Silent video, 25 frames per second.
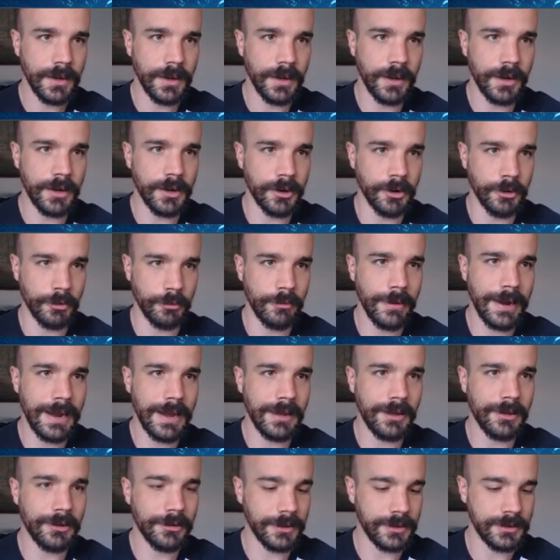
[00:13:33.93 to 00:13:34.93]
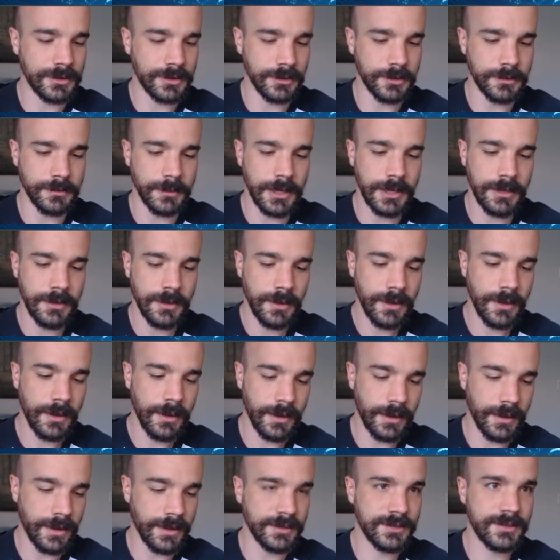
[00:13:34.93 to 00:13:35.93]
uh, or rel, excuse me,
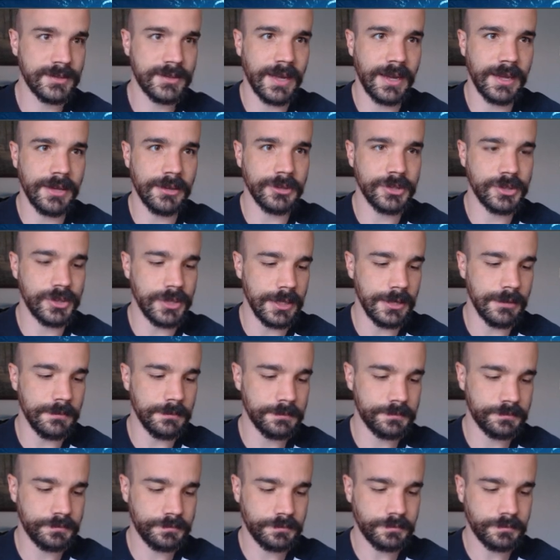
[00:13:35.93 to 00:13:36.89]
uh, style sheet,